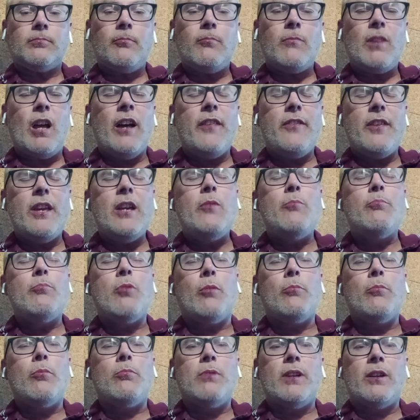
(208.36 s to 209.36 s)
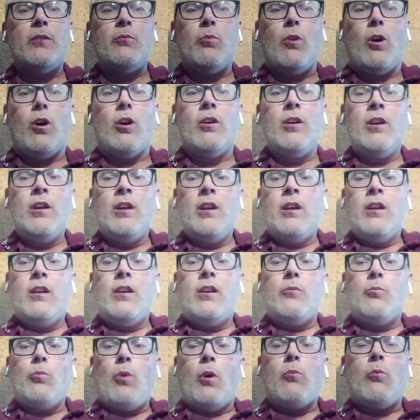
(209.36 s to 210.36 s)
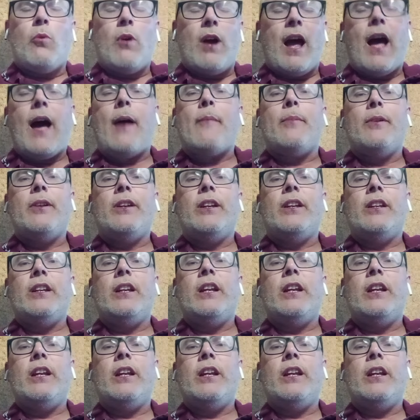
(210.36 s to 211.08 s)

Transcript: I think probably what what will happen in,